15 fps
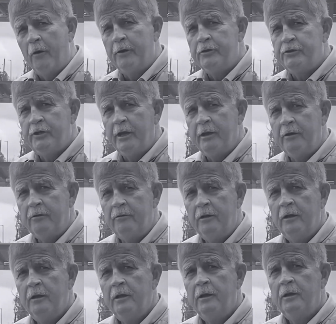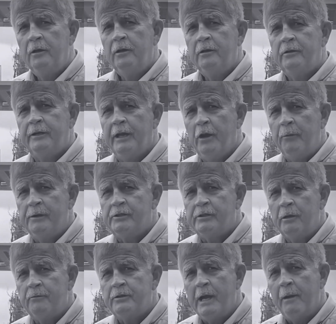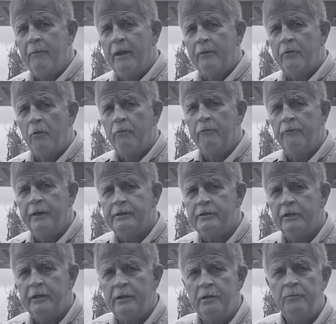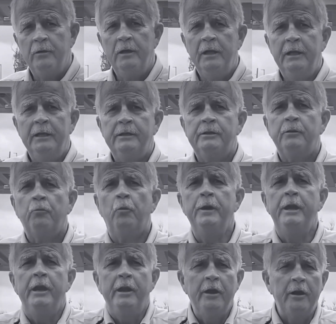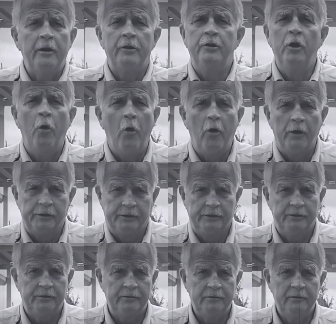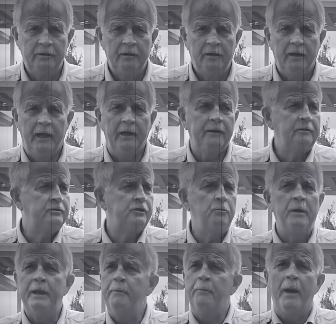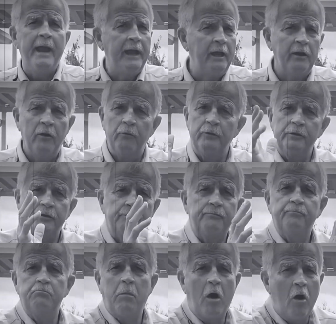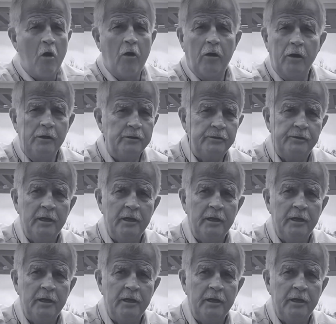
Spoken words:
of the jail tell me sometime when I go over and visit them, we hear noises like somebody banging on the bars,